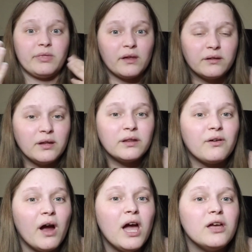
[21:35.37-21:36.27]

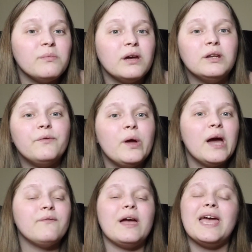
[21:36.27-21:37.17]
subscribe. And if you
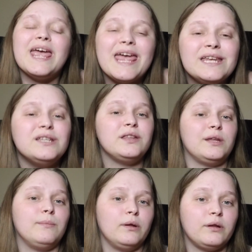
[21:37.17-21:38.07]
have any
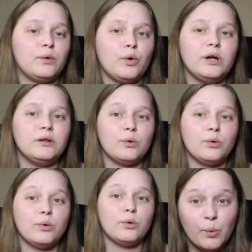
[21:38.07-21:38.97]
similar stories or
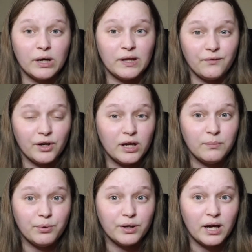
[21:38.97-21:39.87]
if you want to give your
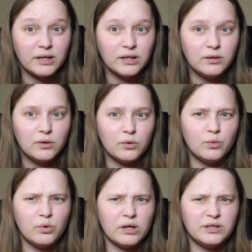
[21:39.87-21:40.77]
input on it,
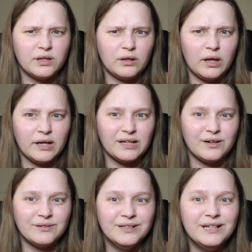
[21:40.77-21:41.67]
ooh, I just lagged out.